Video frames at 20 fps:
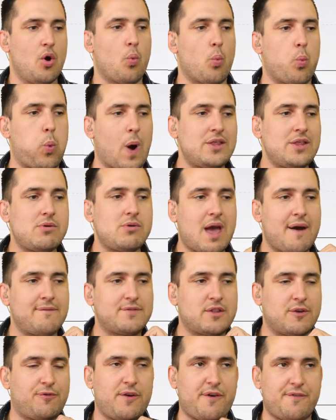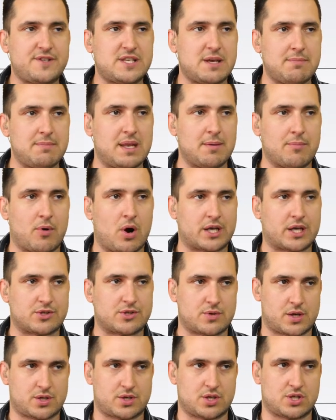When you have the 15-minute market
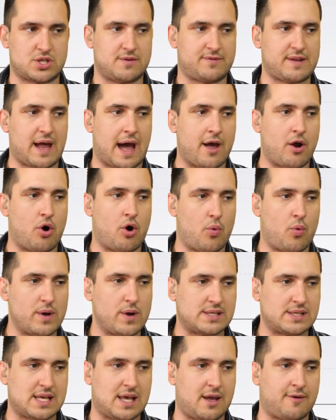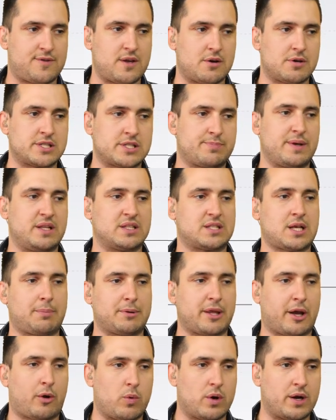structure shift, I always say if there is built up
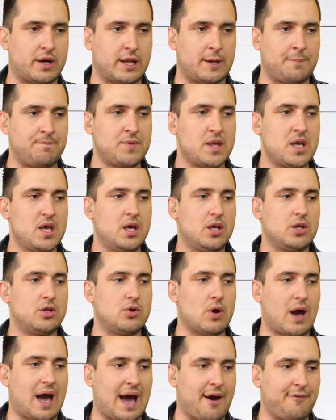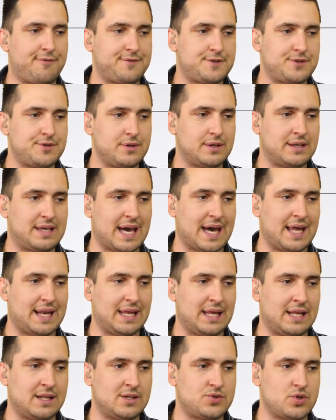liquidity, you have to
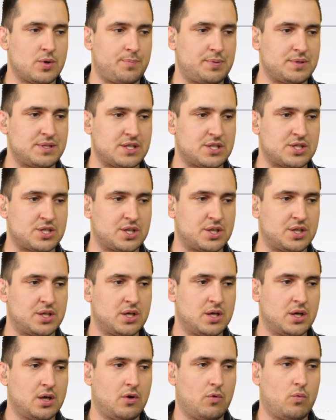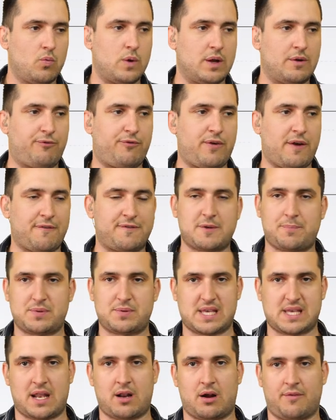get into a position with
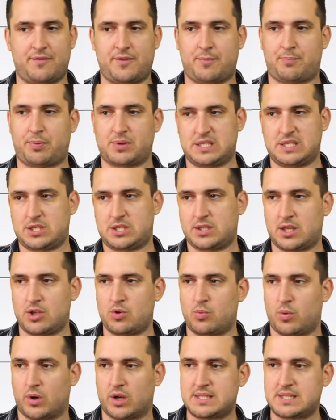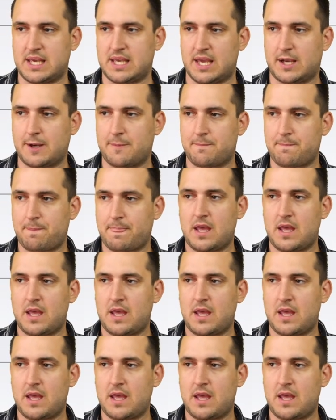50% of the position that you want to take.